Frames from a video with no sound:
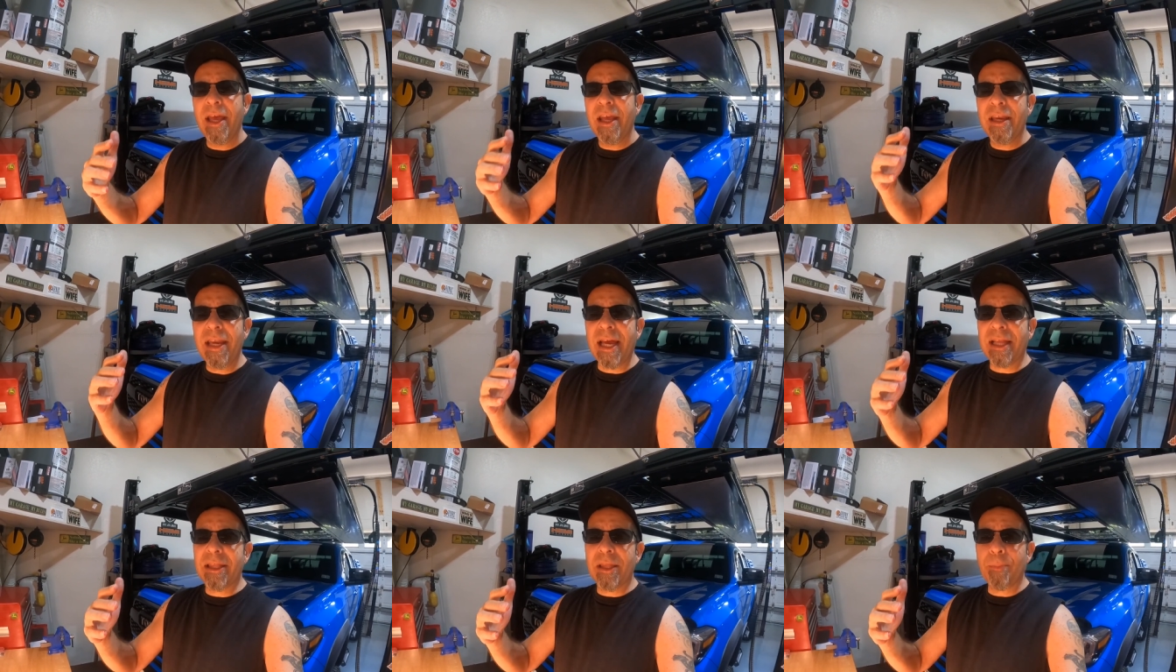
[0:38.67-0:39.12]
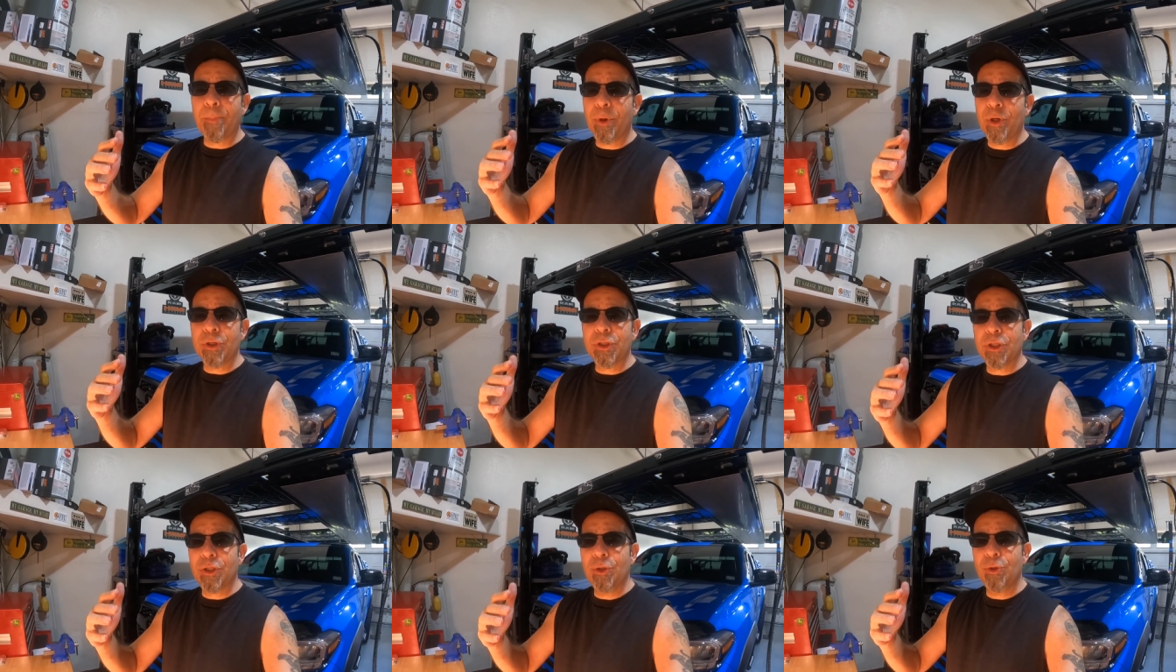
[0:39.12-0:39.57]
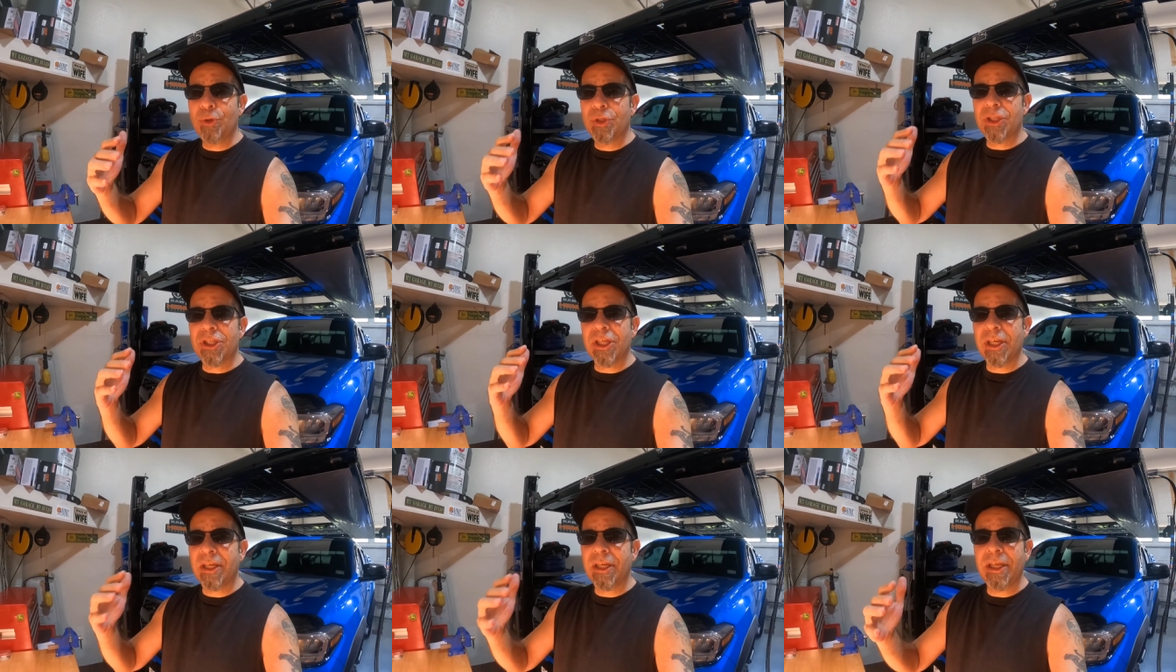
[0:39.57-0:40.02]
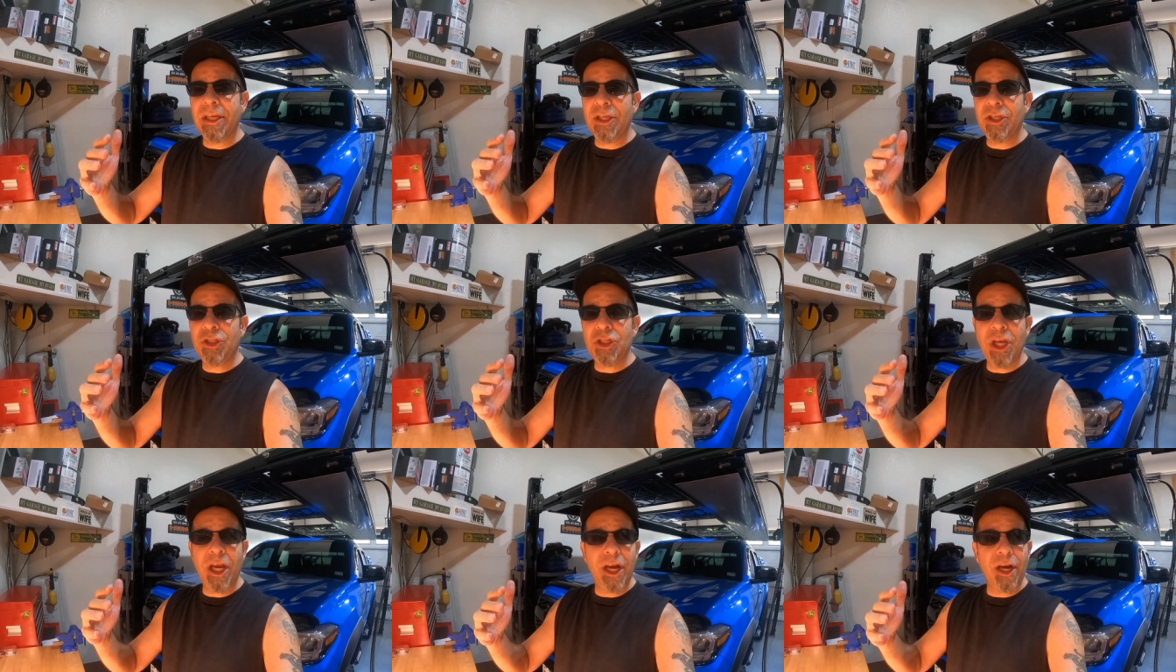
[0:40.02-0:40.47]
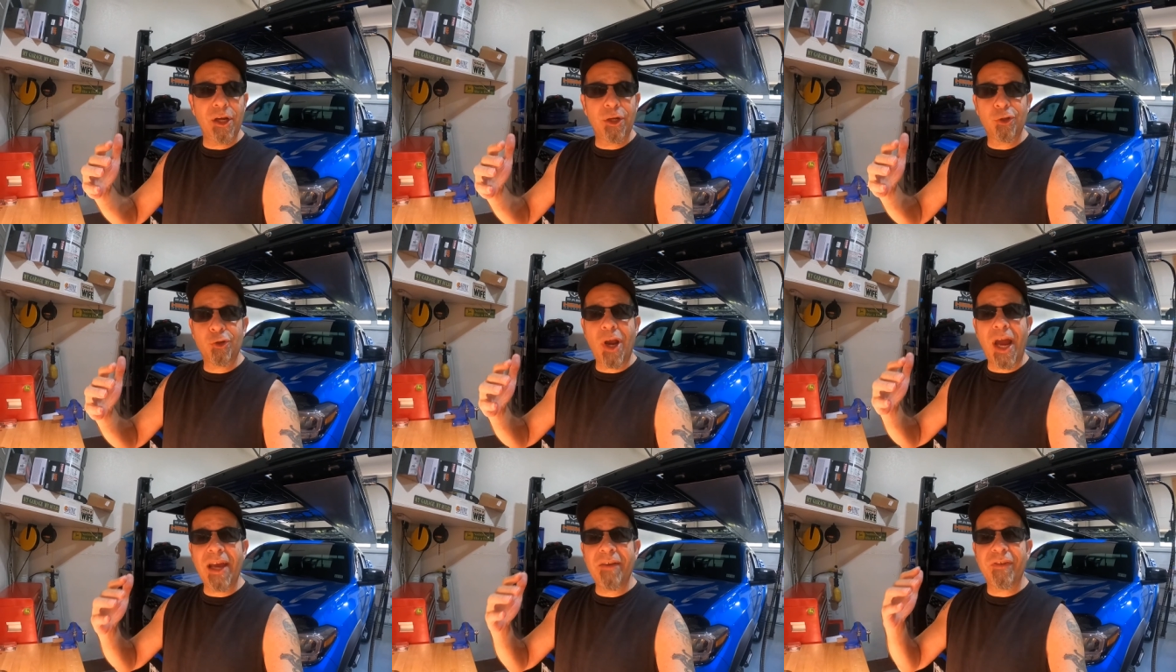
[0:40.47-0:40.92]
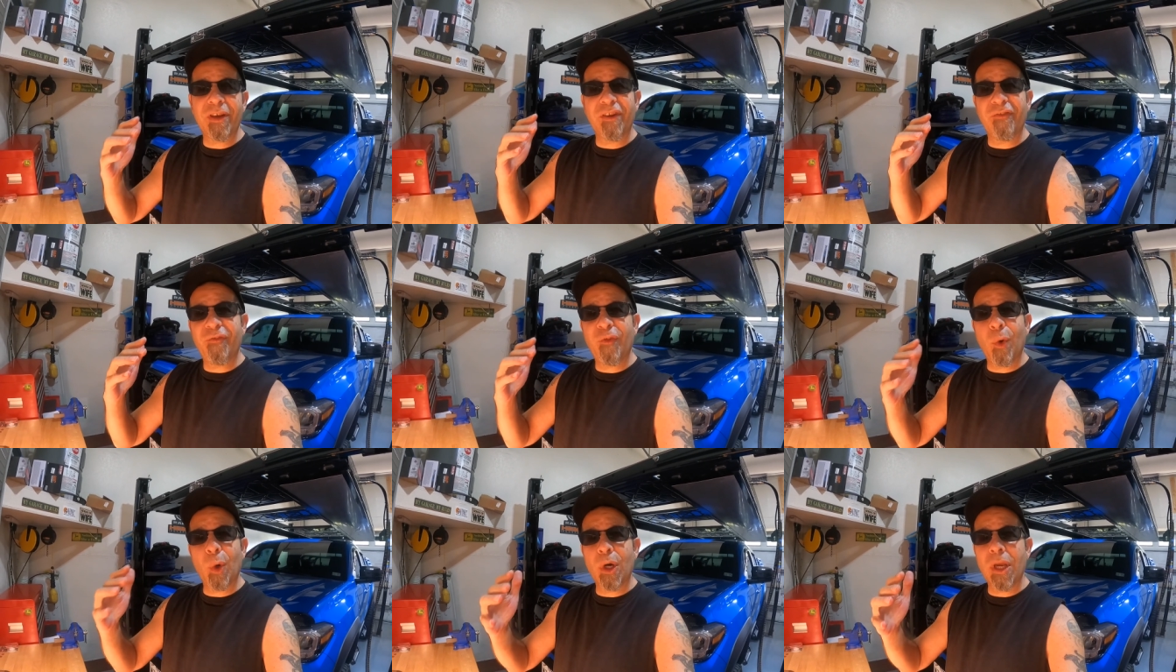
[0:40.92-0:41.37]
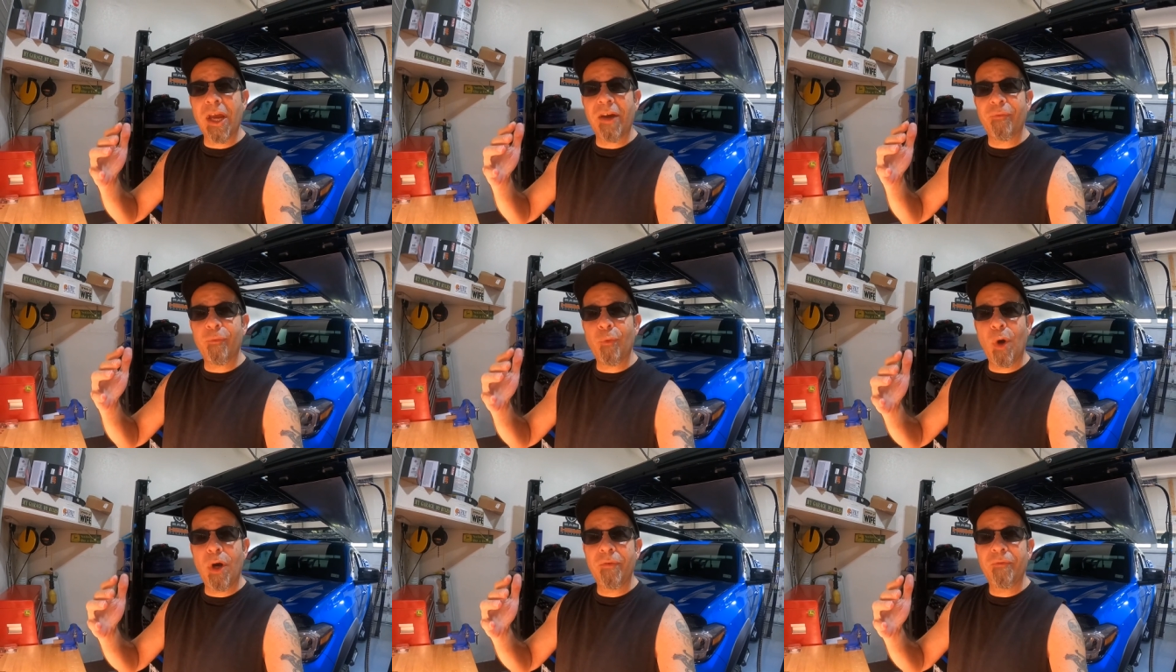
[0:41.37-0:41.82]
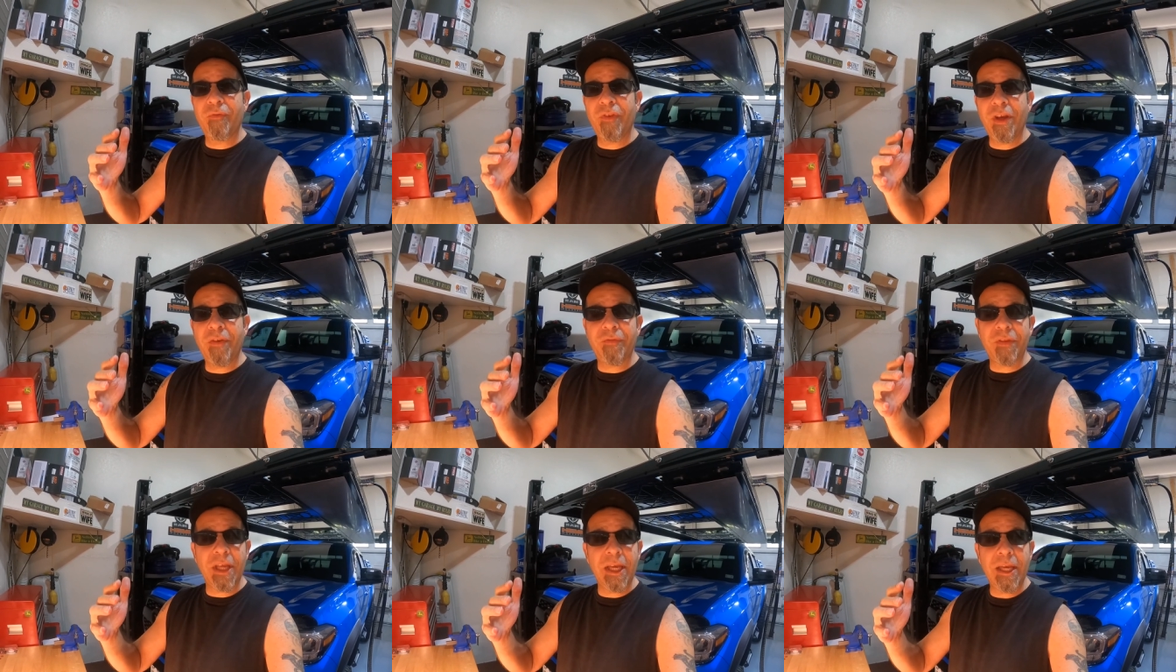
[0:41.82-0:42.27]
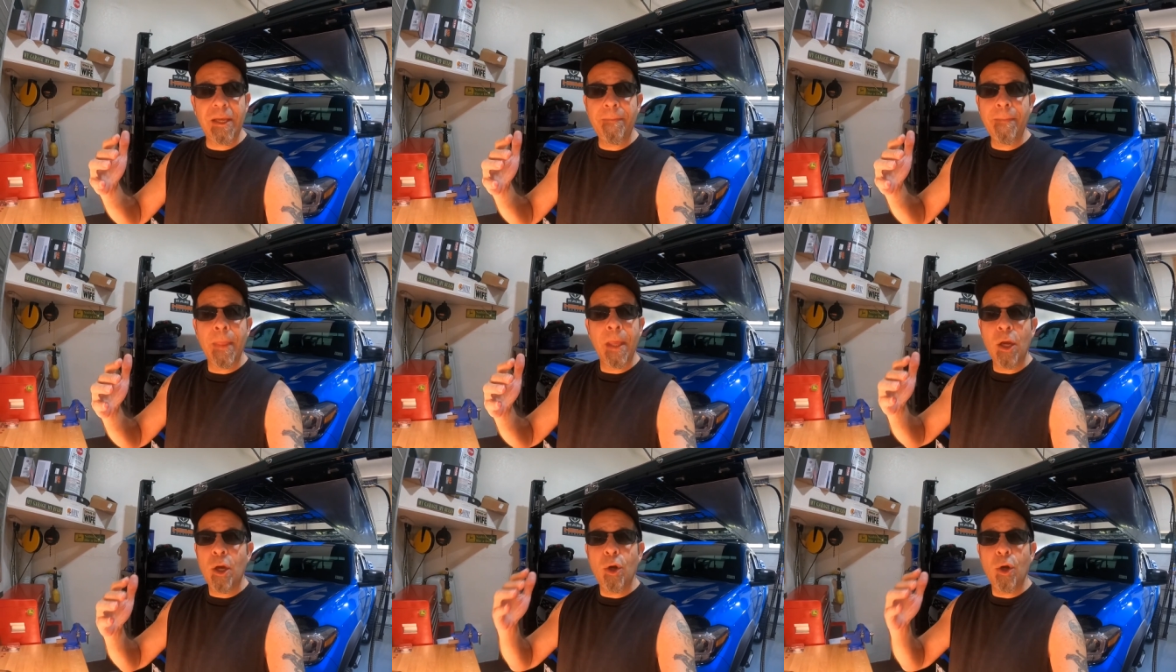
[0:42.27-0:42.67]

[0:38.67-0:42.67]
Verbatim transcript: Not the person who's sitting in a chair driving a Ford F one fifty